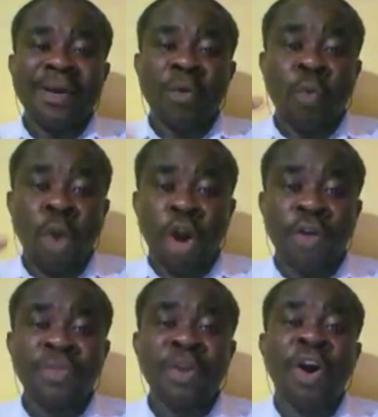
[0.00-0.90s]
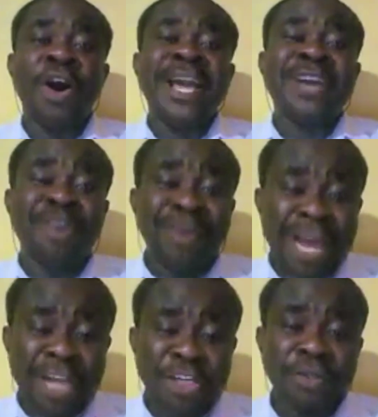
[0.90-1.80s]
one or a
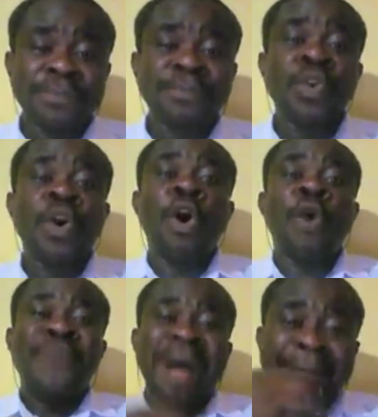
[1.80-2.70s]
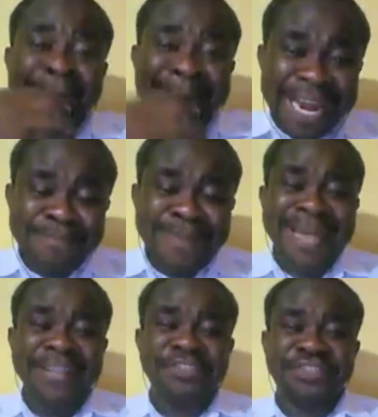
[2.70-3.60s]
collection of
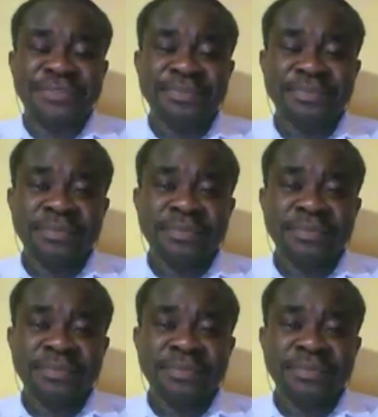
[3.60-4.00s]
amendments